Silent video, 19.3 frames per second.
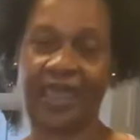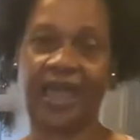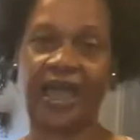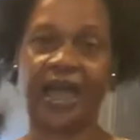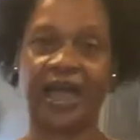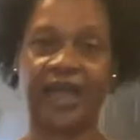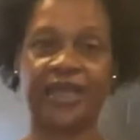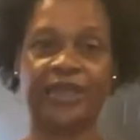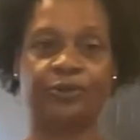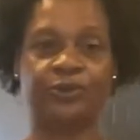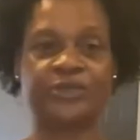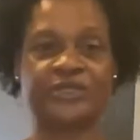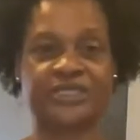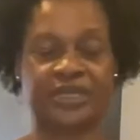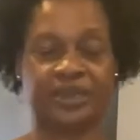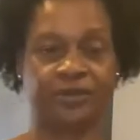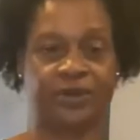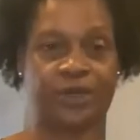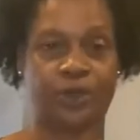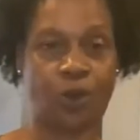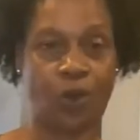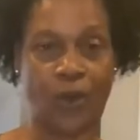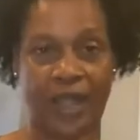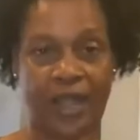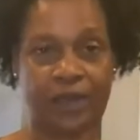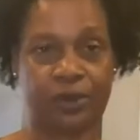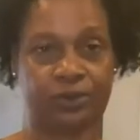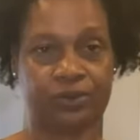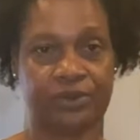I wasn't able to go
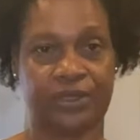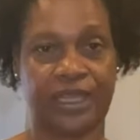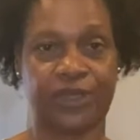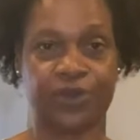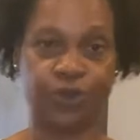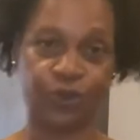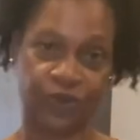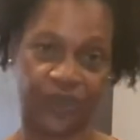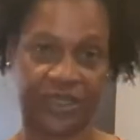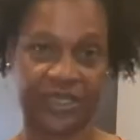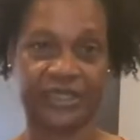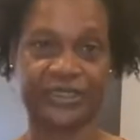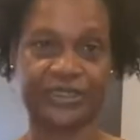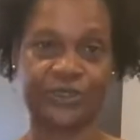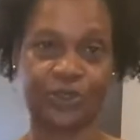out and do things.